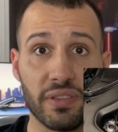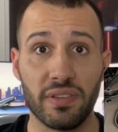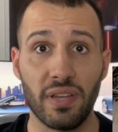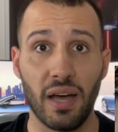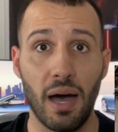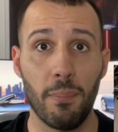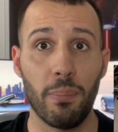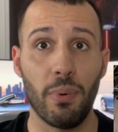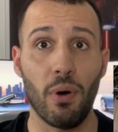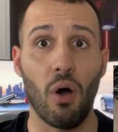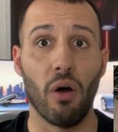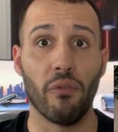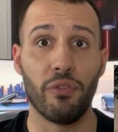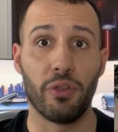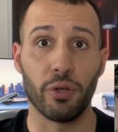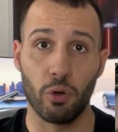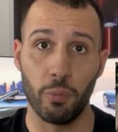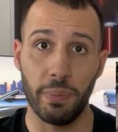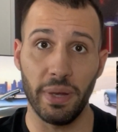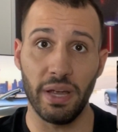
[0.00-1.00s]
tub of the
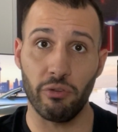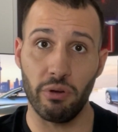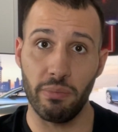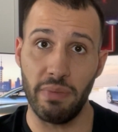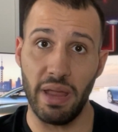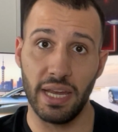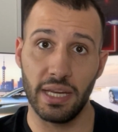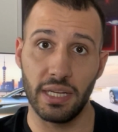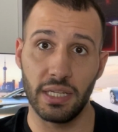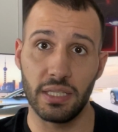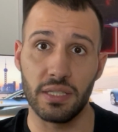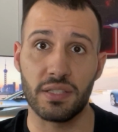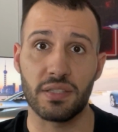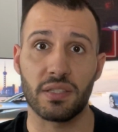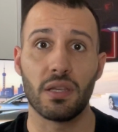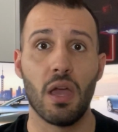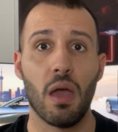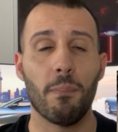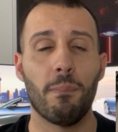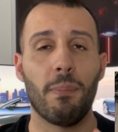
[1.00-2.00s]
Coupé
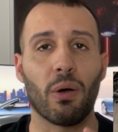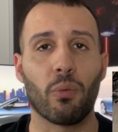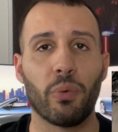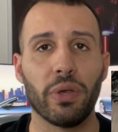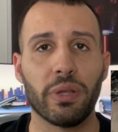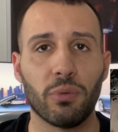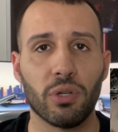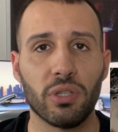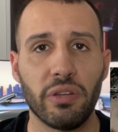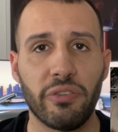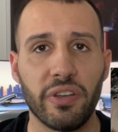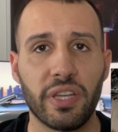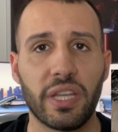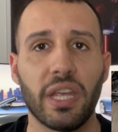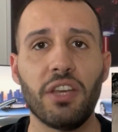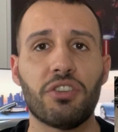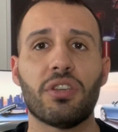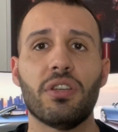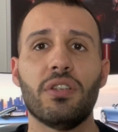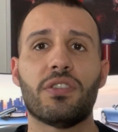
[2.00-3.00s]
remains, but with
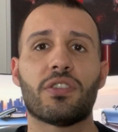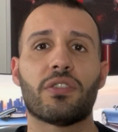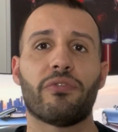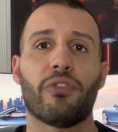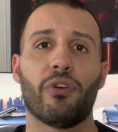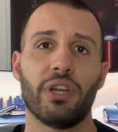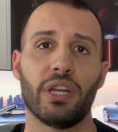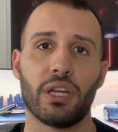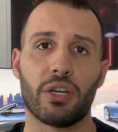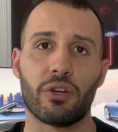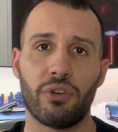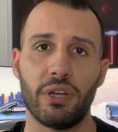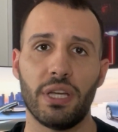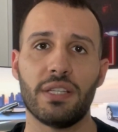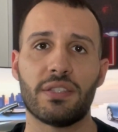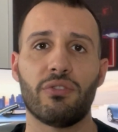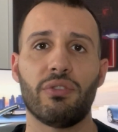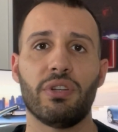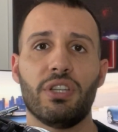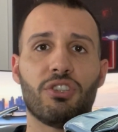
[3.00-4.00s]
modifications for
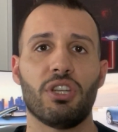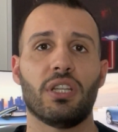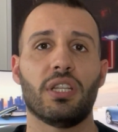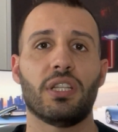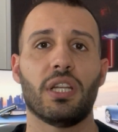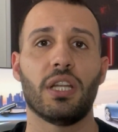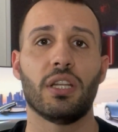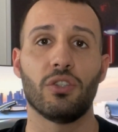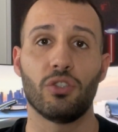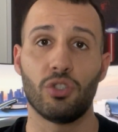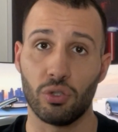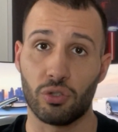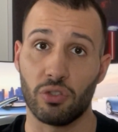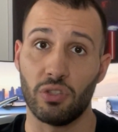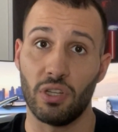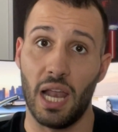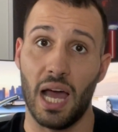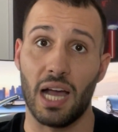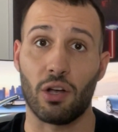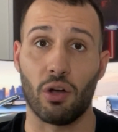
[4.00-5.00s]
increased rigidity due to the
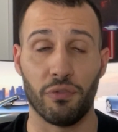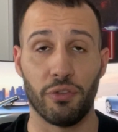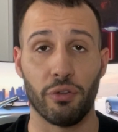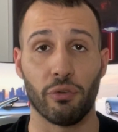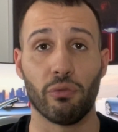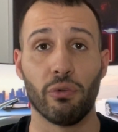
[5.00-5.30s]
lack of the